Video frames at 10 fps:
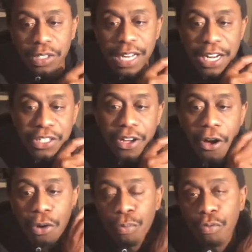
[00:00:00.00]
that is
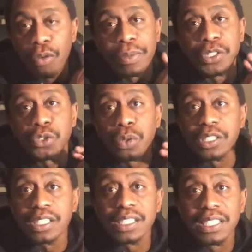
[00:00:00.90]
called Brookman, Georgia.
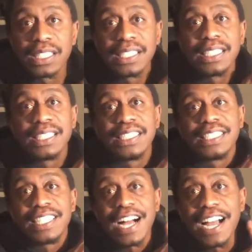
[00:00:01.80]

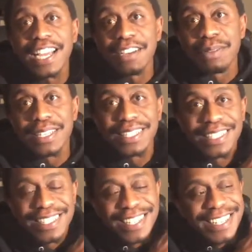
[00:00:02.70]
I am
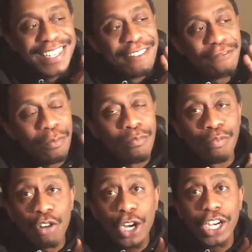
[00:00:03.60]
from
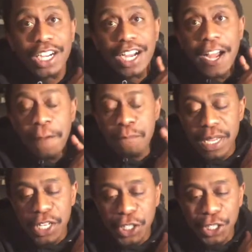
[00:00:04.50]

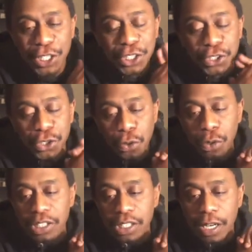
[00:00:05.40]
Brookman,
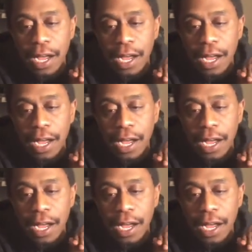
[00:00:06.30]
Georgia.